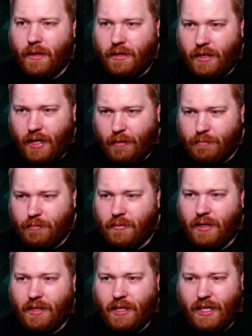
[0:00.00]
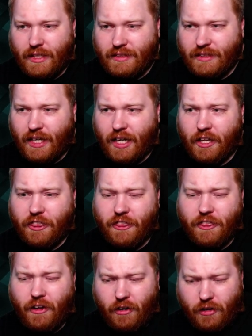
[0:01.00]
Yep, as I
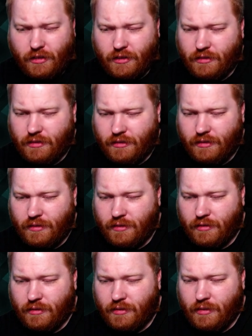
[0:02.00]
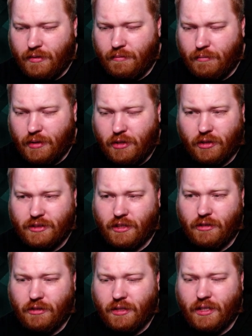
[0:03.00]
thought. Because it
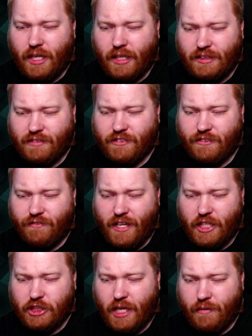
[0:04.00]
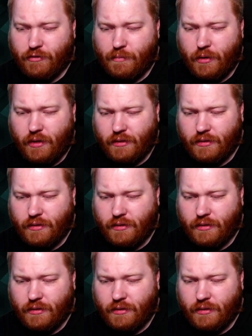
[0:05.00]
looked like as if the Flash came from her.